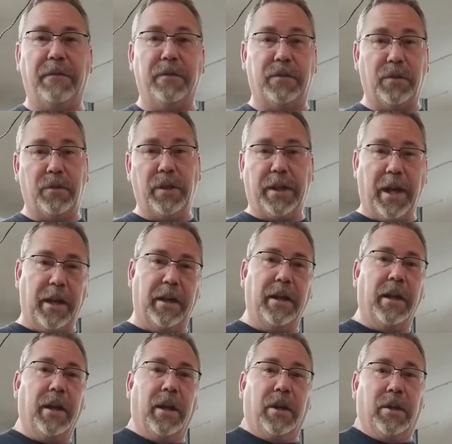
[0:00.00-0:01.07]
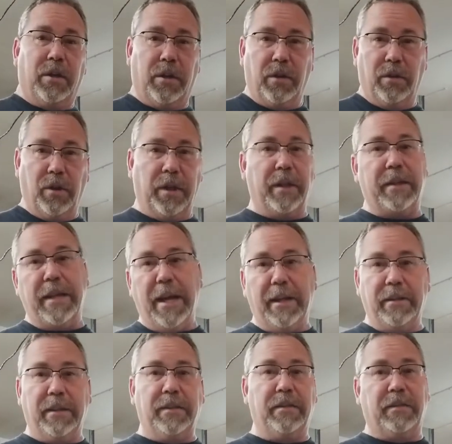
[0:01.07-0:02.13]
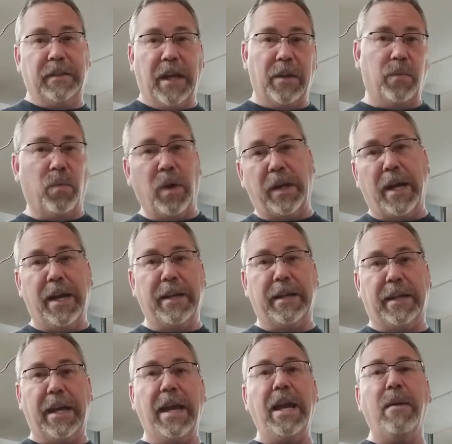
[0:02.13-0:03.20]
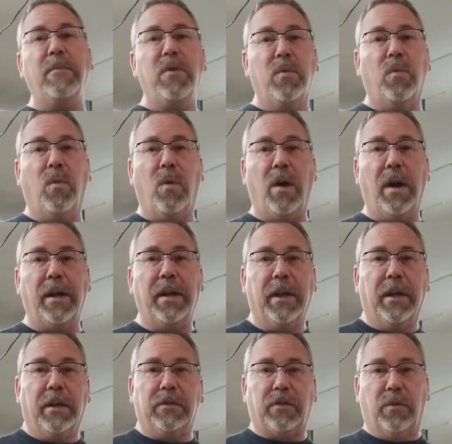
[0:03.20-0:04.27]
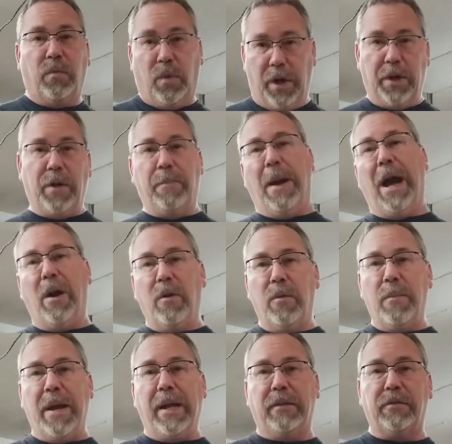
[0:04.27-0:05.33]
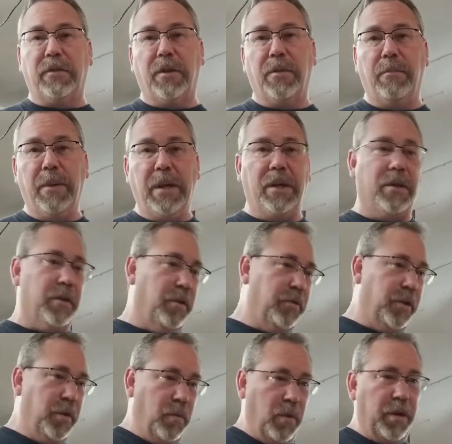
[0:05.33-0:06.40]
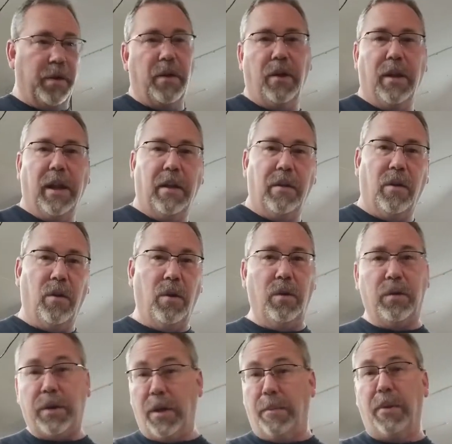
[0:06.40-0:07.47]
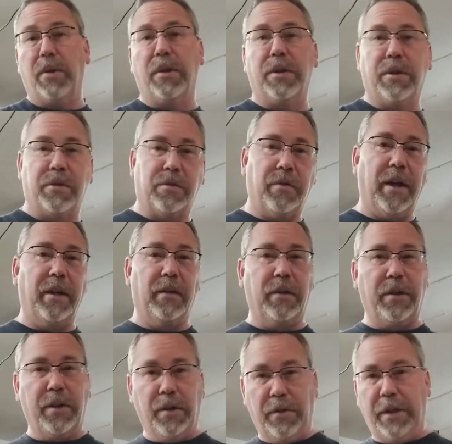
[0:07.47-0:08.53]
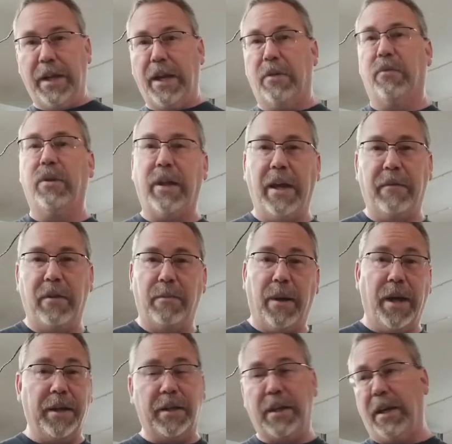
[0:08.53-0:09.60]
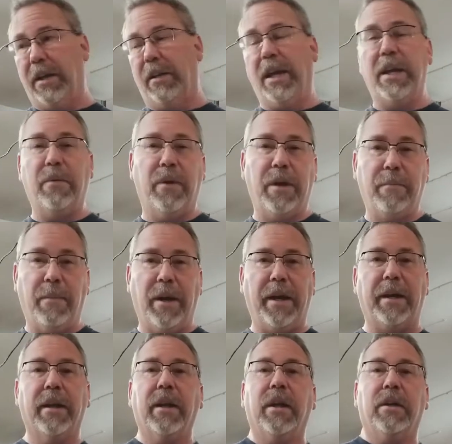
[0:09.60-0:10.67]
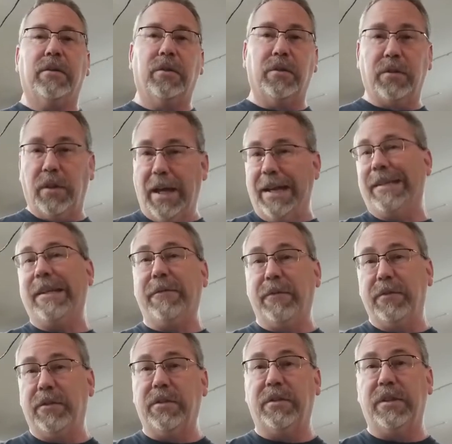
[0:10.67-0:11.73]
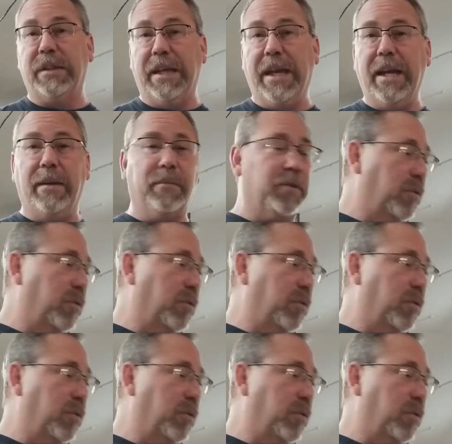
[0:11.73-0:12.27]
And so you gotta look at that and then decide what kind of cam you want, so where your power band's gonna be. You know, do you want it all out of the hole, or are you pulling a trailer? You know, you got a real heavy bike, you got a lightweight bike. So there's a lot of differences in cams.